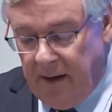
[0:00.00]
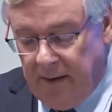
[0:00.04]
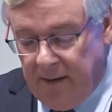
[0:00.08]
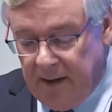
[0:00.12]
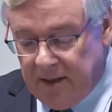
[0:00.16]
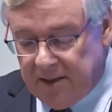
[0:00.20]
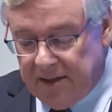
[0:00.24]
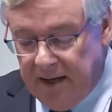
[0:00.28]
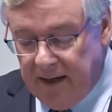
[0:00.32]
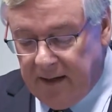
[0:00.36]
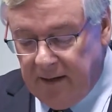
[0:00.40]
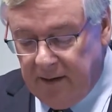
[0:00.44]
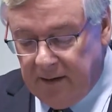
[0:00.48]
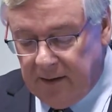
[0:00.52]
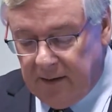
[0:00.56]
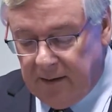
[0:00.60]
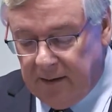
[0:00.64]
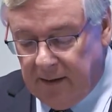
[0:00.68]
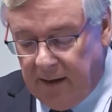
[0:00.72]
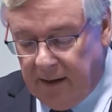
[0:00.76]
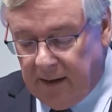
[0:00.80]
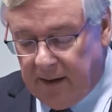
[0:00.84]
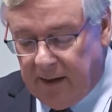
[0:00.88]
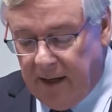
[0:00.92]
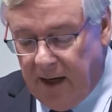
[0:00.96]
The second
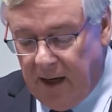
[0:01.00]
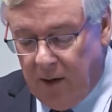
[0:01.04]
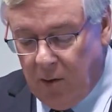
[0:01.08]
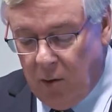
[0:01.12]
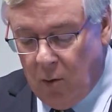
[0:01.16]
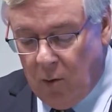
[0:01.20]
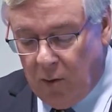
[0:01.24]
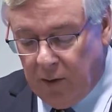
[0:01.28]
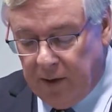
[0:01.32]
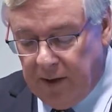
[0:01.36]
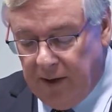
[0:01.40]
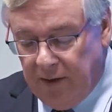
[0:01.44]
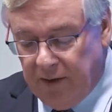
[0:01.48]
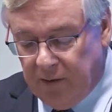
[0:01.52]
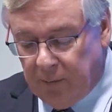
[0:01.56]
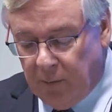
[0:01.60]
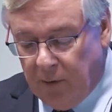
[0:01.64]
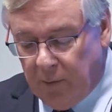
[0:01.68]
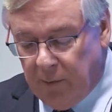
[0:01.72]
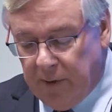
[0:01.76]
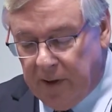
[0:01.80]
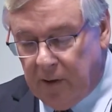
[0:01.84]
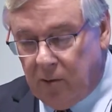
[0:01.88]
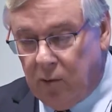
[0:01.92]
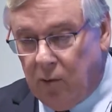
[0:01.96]
cohort is
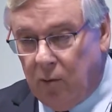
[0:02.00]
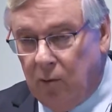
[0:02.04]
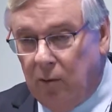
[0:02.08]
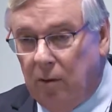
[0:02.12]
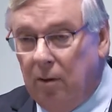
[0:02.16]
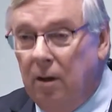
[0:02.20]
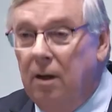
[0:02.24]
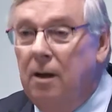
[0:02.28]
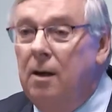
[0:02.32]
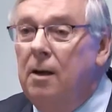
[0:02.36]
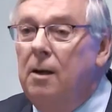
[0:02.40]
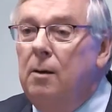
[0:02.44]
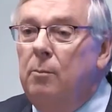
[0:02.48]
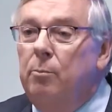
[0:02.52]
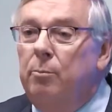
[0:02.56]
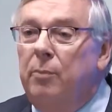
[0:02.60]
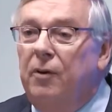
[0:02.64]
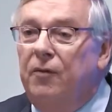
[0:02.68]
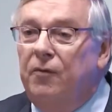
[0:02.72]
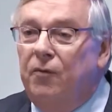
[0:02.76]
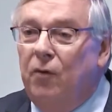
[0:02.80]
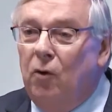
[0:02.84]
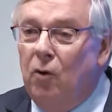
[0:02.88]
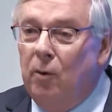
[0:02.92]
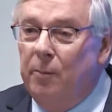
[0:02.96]
what we call
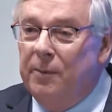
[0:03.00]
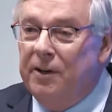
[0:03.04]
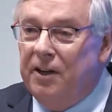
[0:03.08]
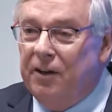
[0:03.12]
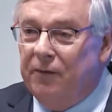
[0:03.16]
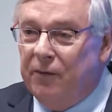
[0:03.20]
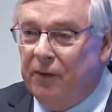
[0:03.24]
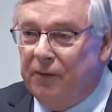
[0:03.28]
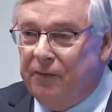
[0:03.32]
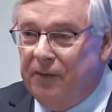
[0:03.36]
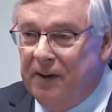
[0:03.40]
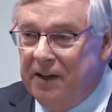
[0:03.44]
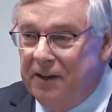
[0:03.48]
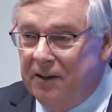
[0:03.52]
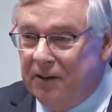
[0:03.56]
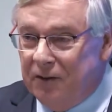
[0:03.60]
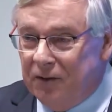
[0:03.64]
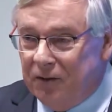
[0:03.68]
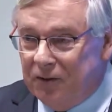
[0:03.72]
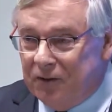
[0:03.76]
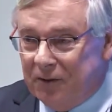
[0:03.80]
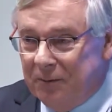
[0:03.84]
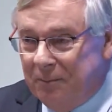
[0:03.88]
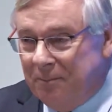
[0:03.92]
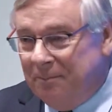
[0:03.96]
performative
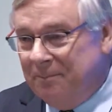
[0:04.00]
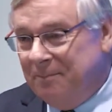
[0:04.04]
offenders.